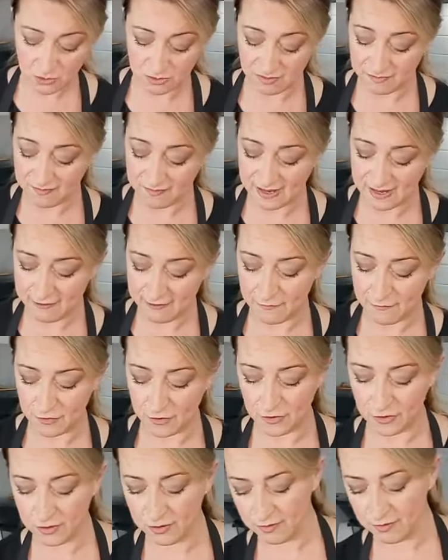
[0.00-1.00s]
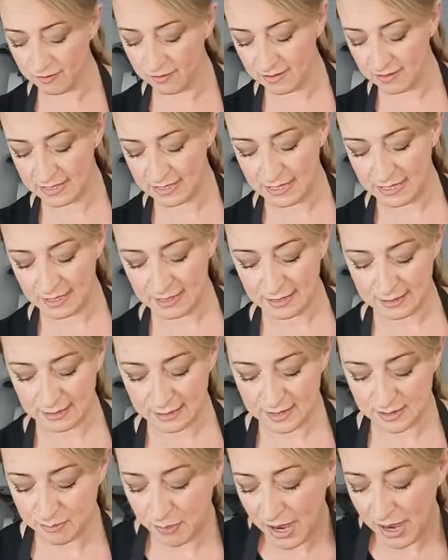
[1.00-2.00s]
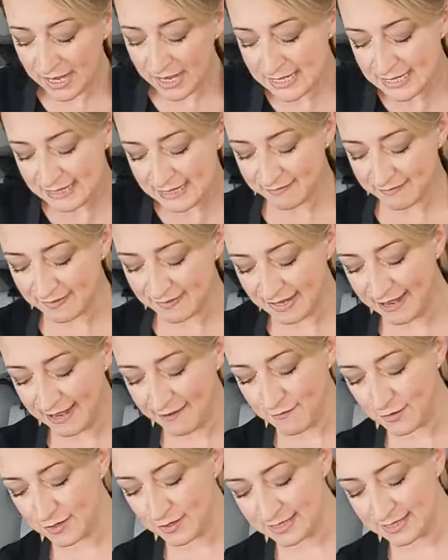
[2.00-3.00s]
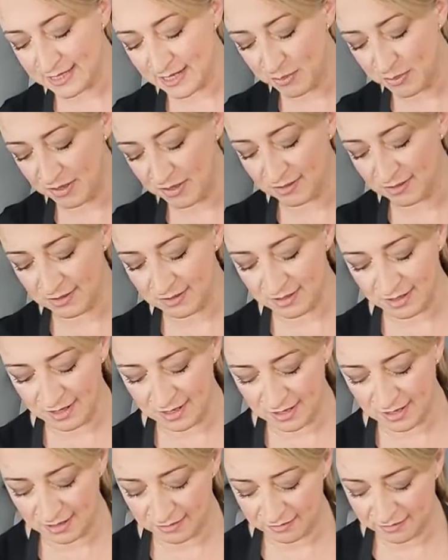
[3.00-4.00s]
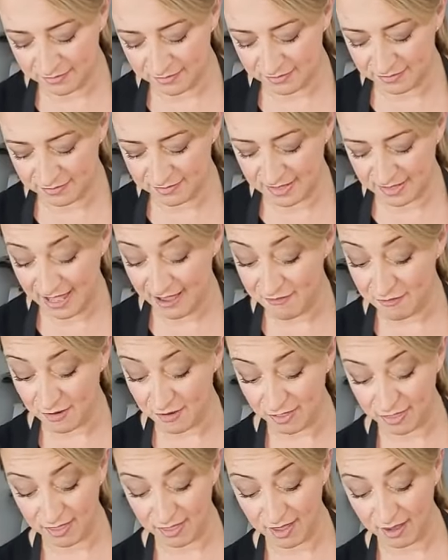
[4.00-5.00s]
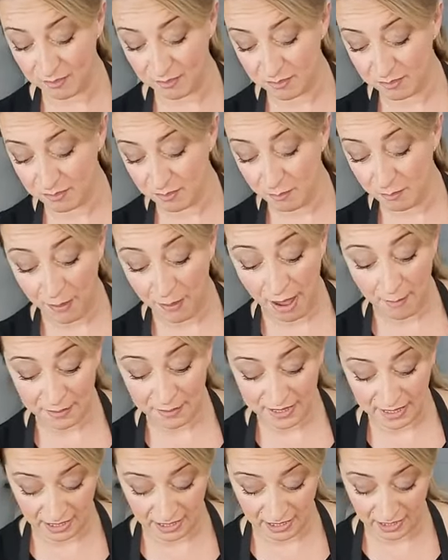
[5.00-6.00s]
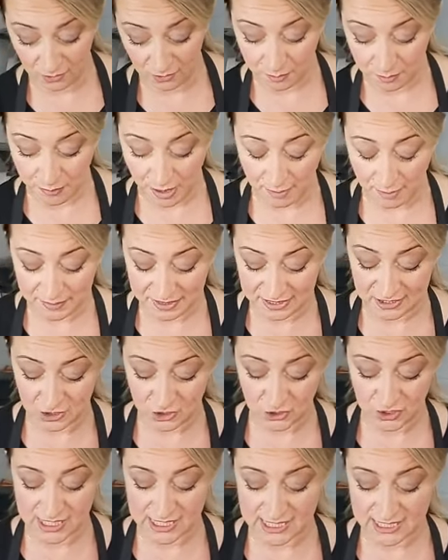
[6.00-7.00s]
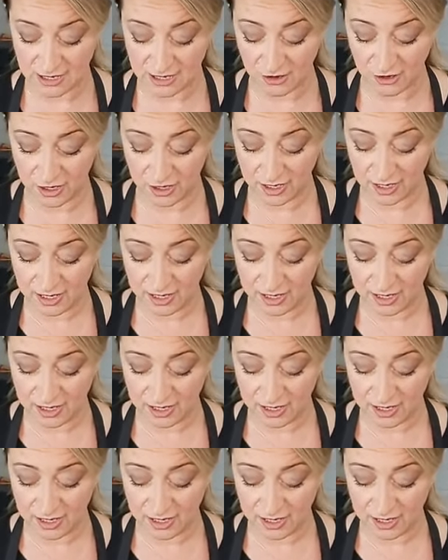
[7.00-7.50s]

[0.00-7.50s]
flavor, the spicy flavor typical of everything pumpkin or pumpkin treats are,